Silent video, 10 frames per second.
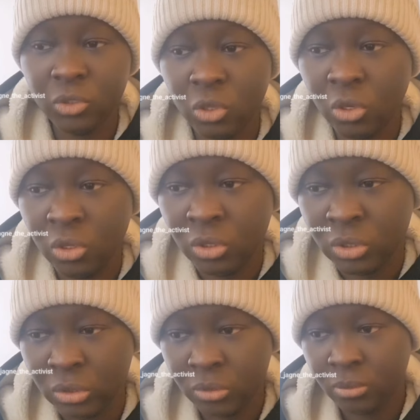you know,
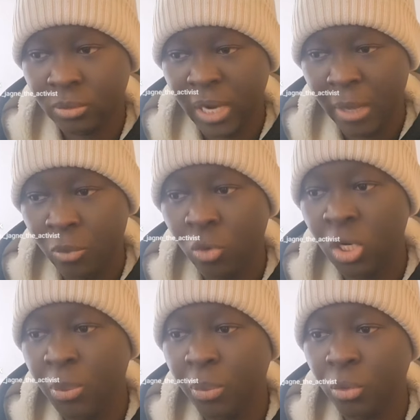but I
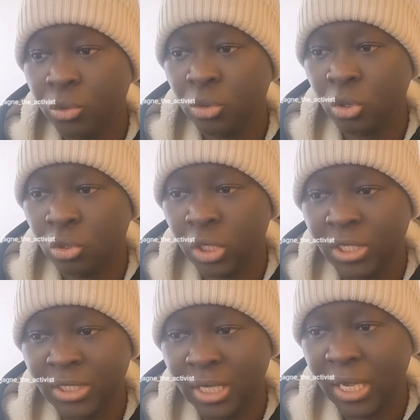only post
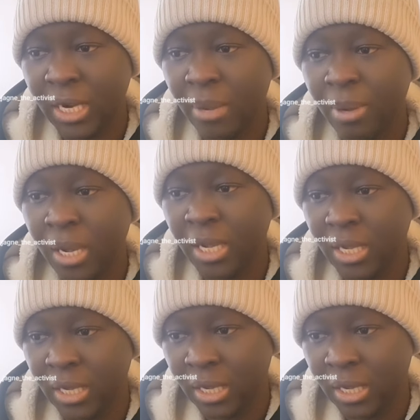on Instagram ak